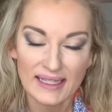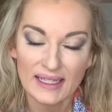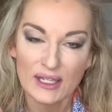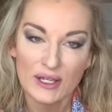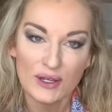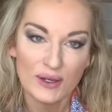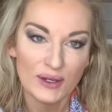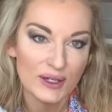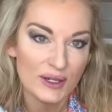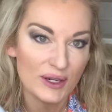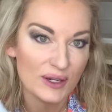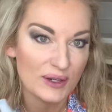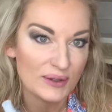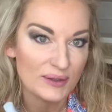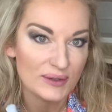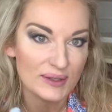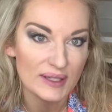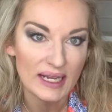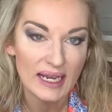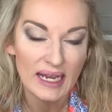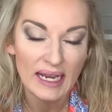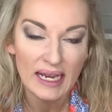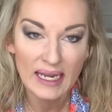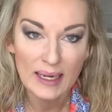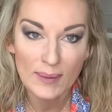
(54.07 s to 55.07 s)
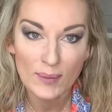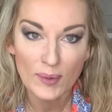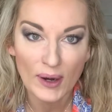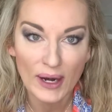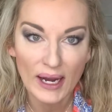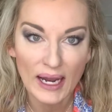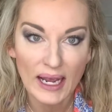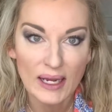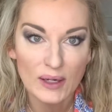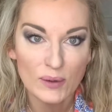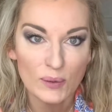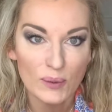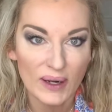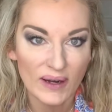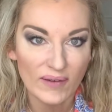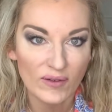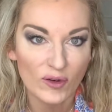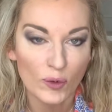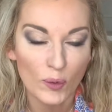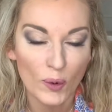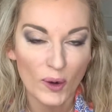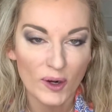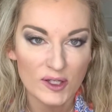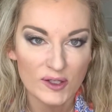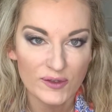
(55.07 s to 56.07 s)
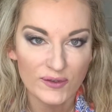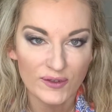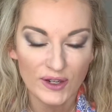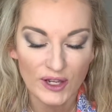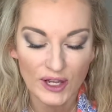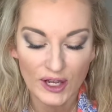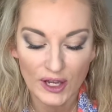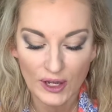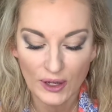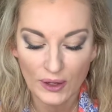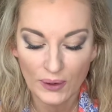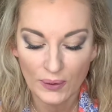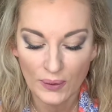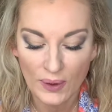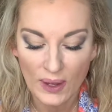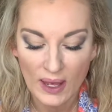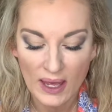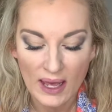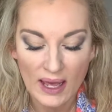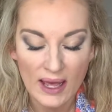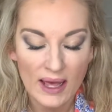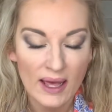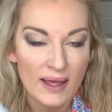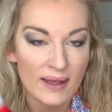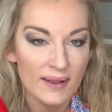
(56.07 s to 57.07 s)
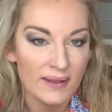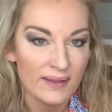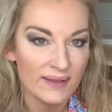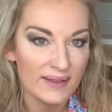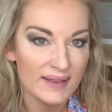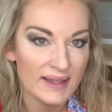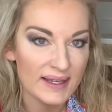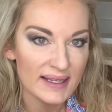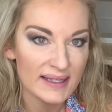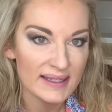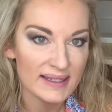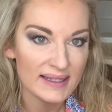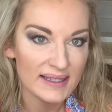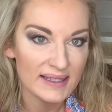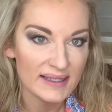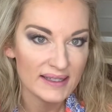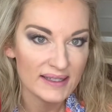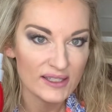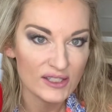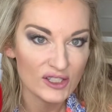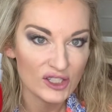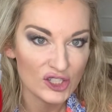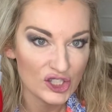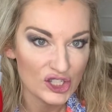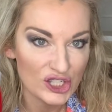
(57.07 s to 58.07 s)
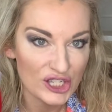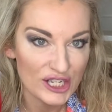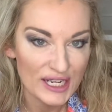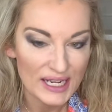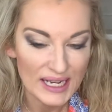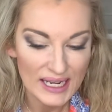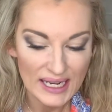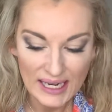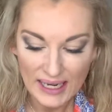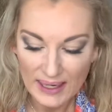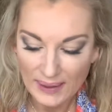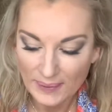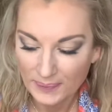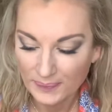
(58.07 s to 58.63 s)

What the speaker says: You can use any brand, whatever works for you. This is Chi.